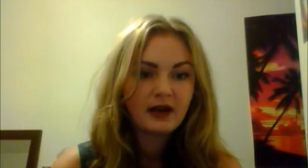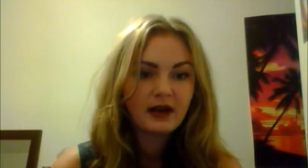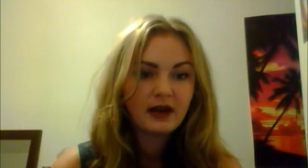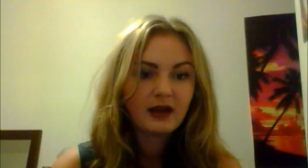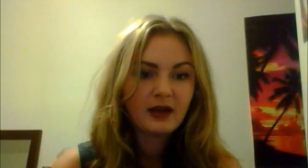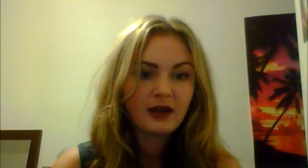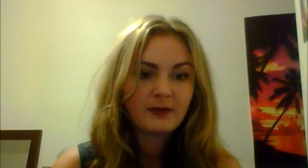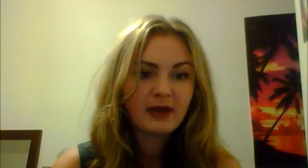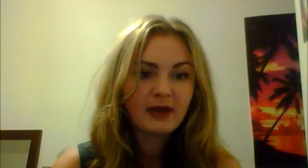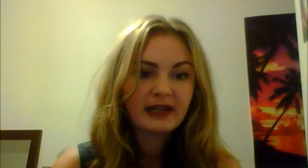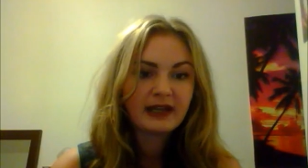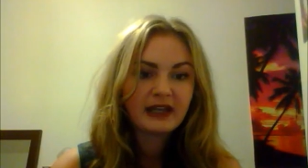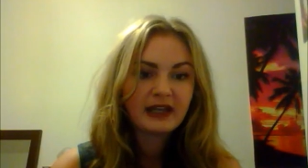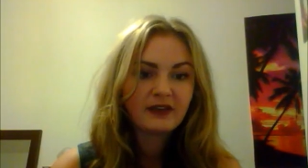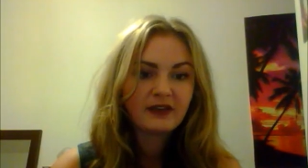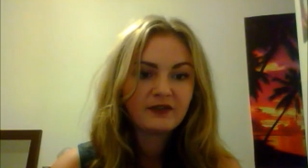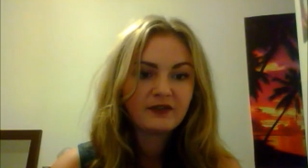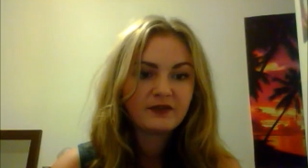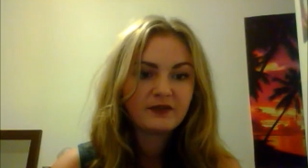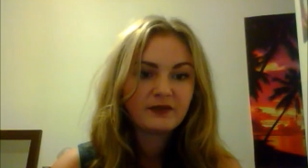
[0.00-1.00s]
A
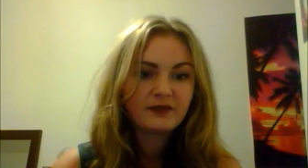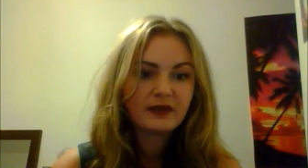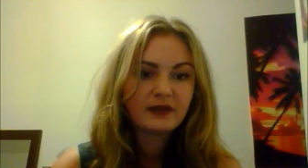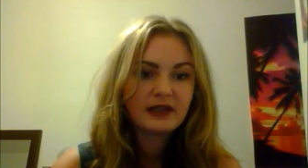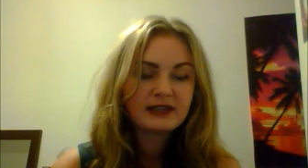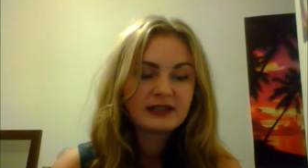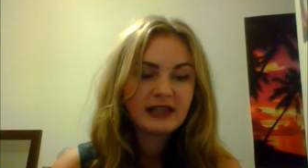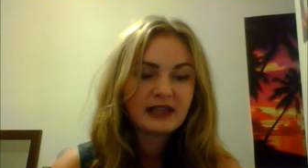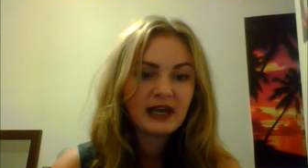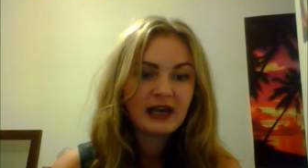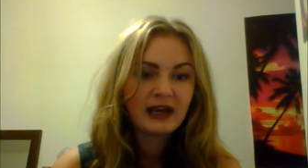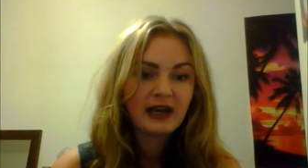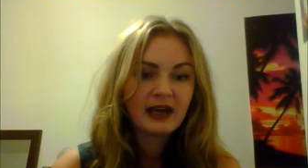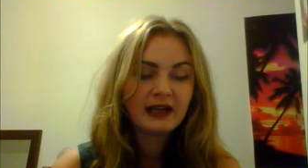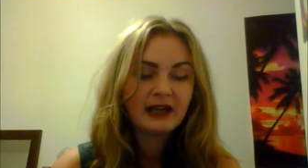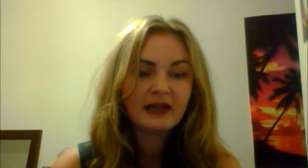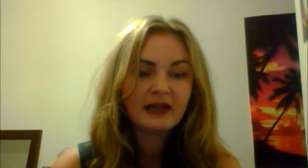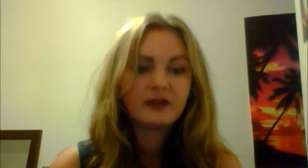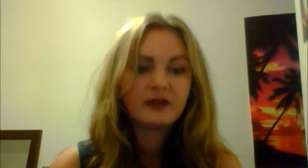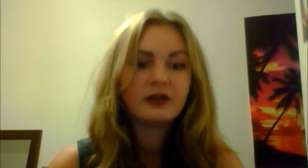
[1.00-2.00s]
GIF is there
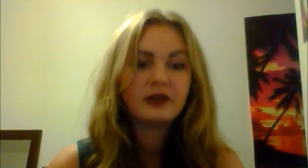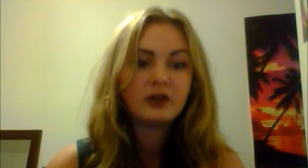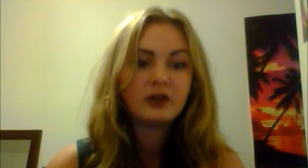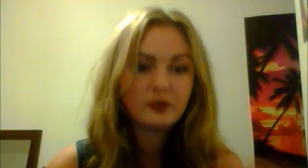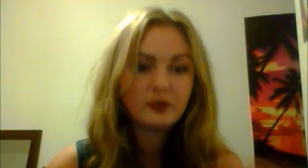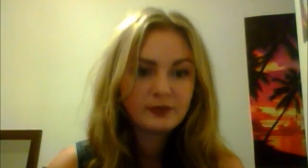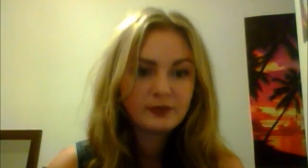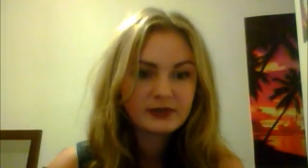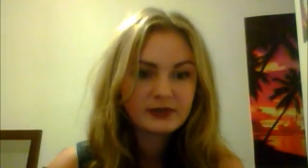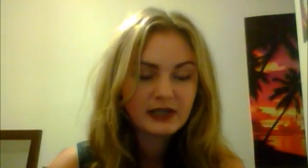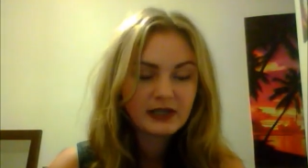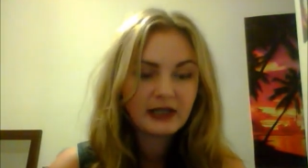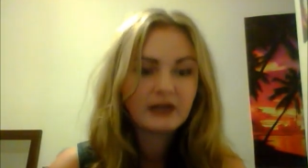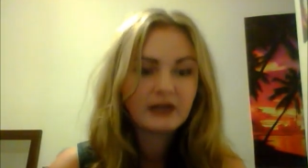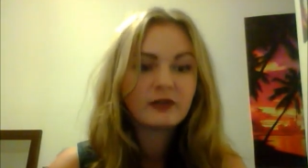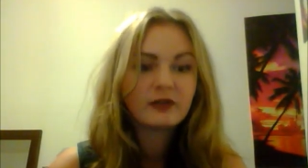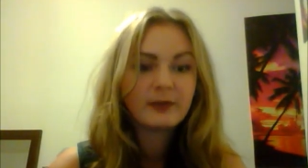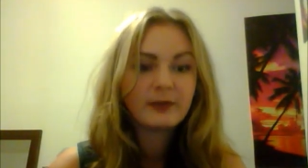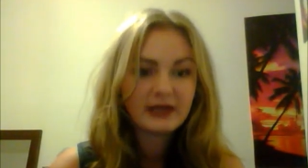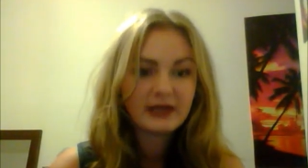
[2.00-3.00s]
and it loops and
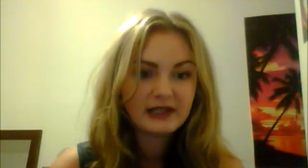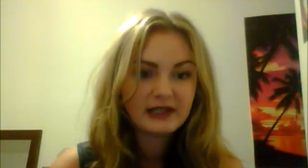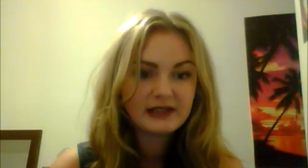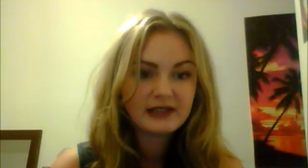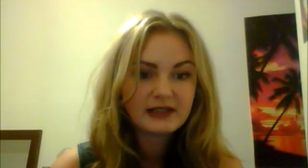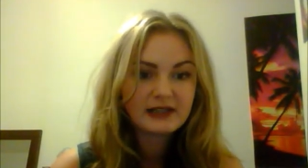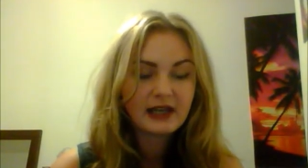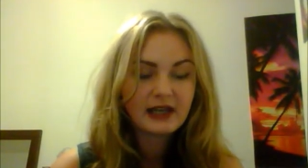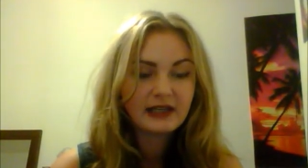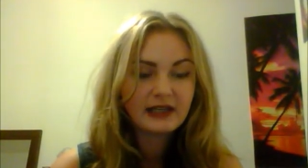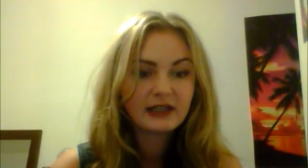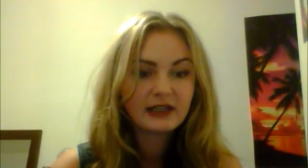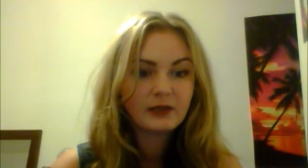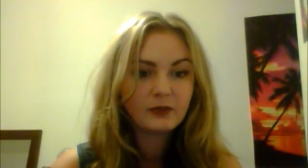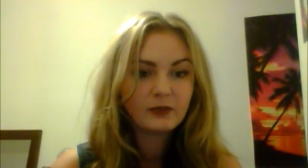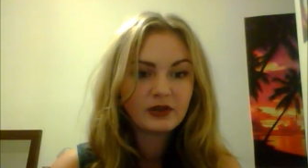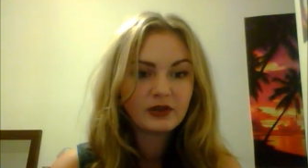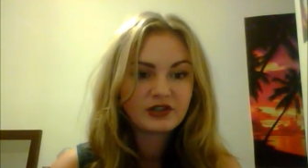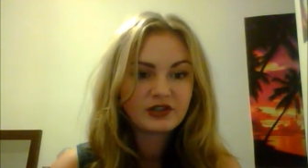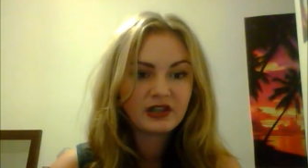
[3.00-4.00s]
it repeats and you can
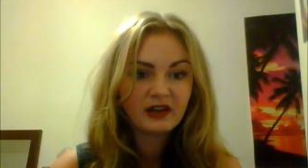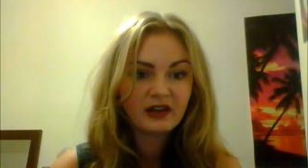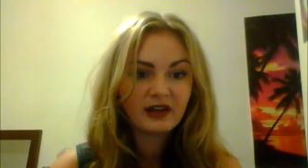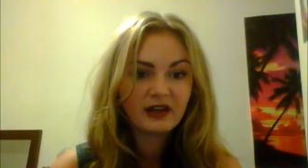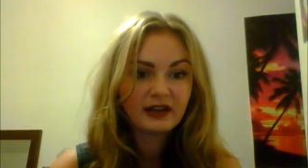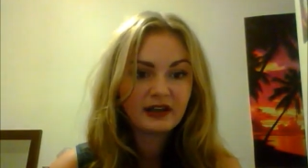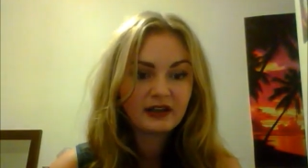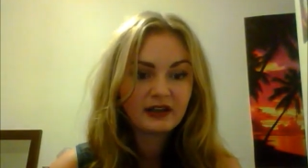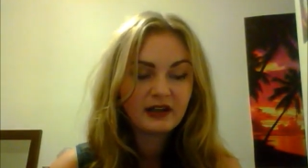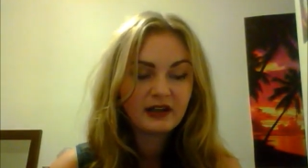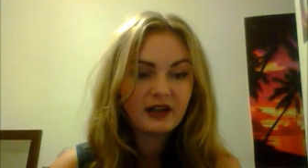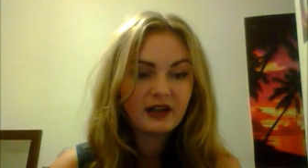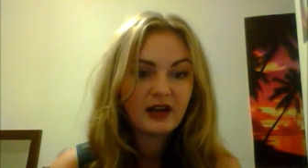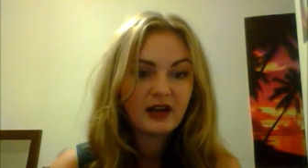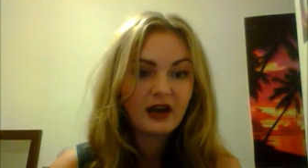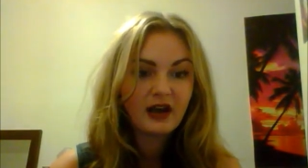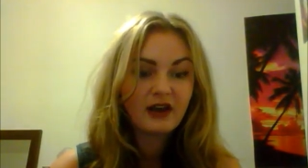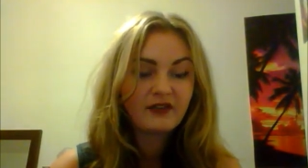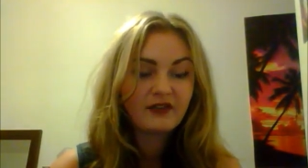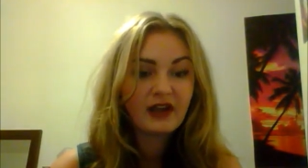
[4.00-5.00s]
watch it like
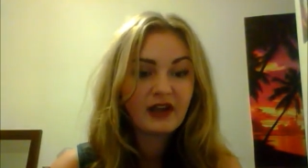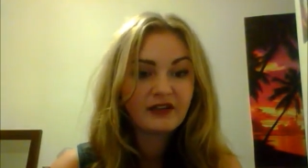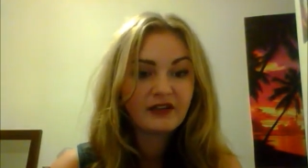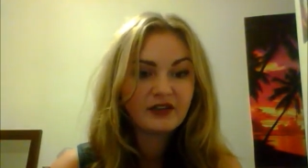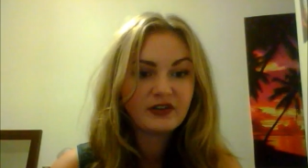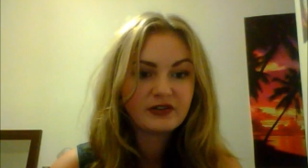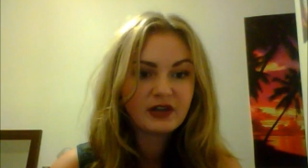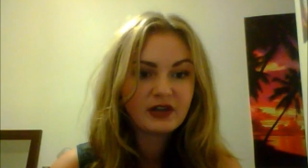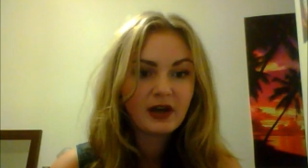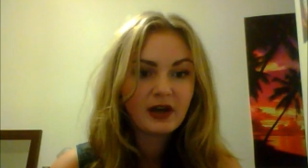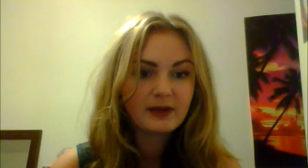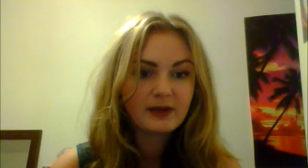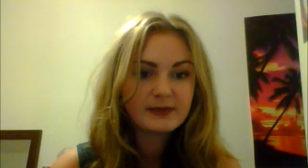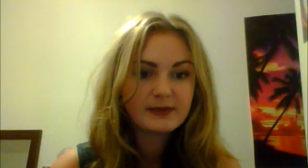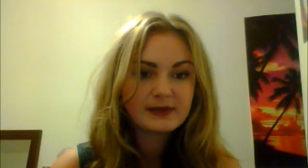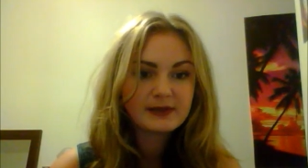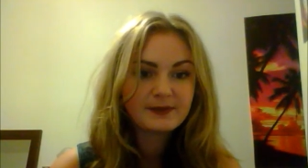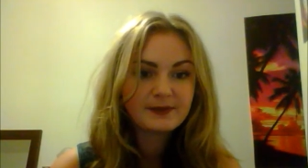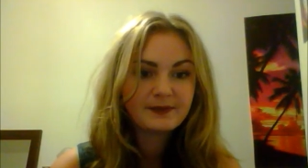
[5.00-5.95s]
a fair few times.